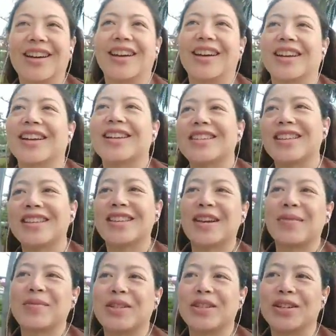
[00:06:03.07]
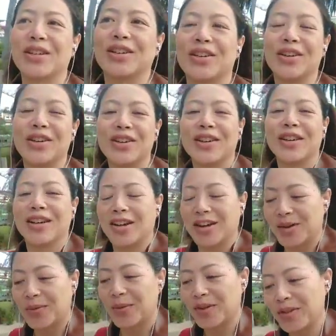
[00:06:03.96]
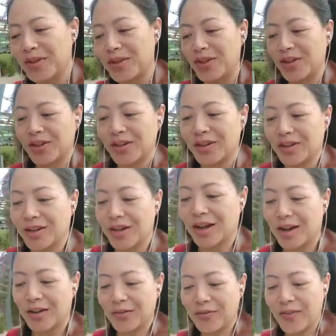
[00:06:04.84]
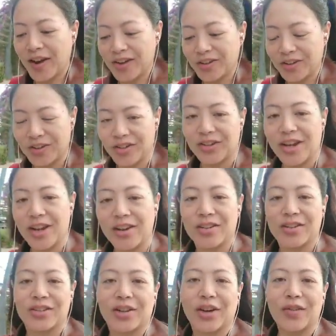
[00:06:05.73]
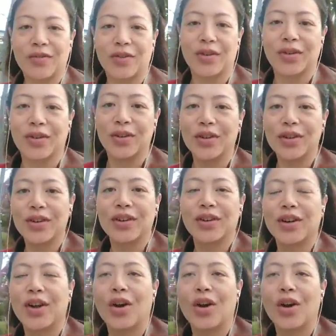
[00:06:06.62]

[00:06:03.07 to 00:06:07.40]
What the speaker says: I guess it's up to you whether you can face your shadow self or not,